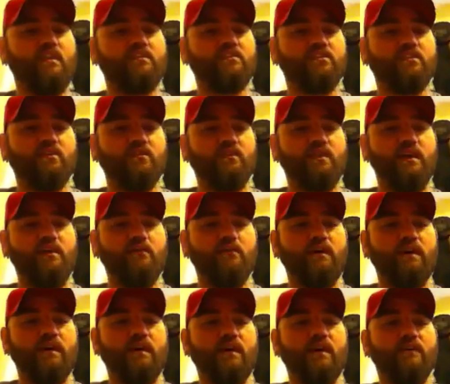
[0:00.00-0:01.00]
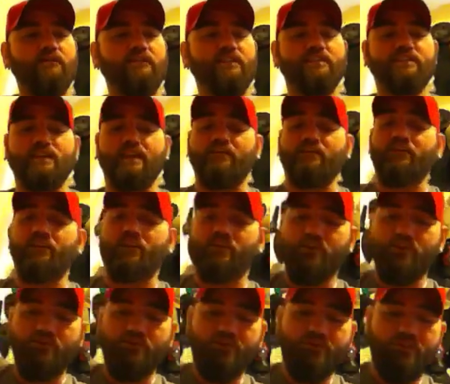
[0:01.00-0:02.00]
So that way, if it's ever
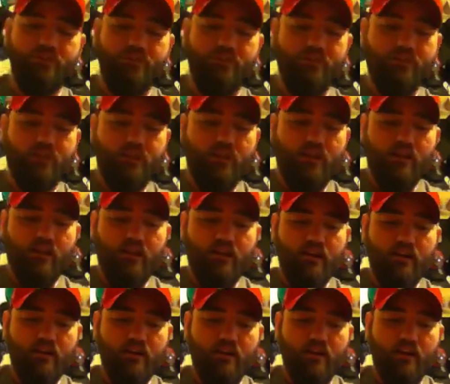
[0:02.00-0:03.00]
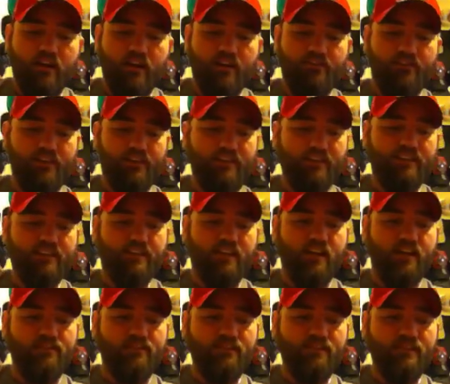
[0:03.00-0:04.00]
used and if it gets
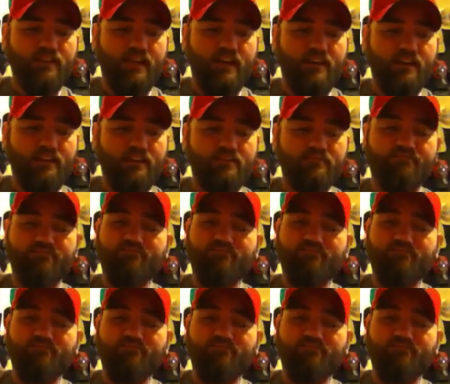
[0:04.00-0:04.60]
confiscated,